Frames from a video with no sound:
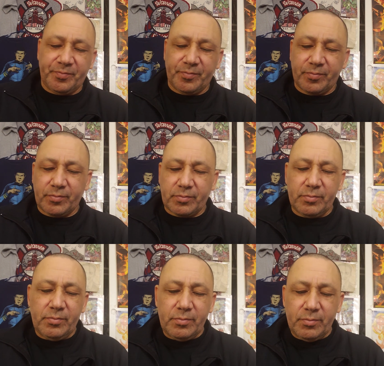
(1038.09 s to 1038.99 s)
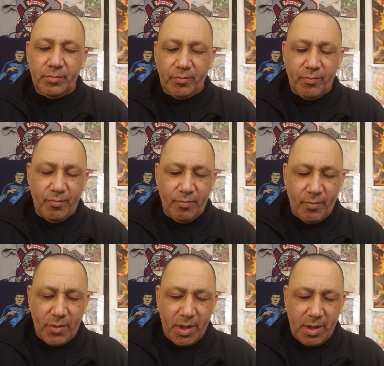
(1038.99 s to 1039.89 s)

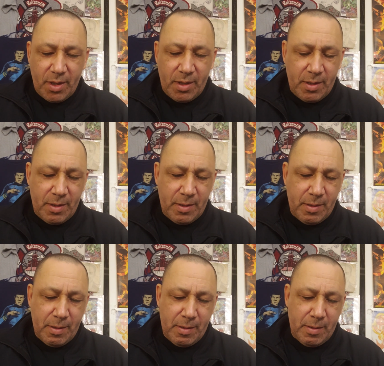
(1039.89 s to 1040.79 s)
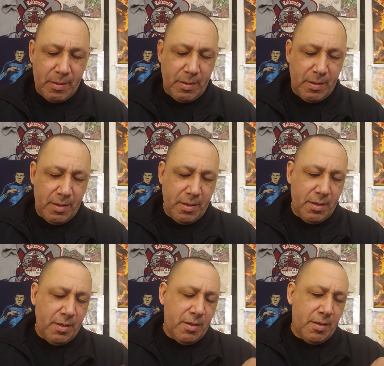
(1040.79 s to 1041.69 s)
(silence)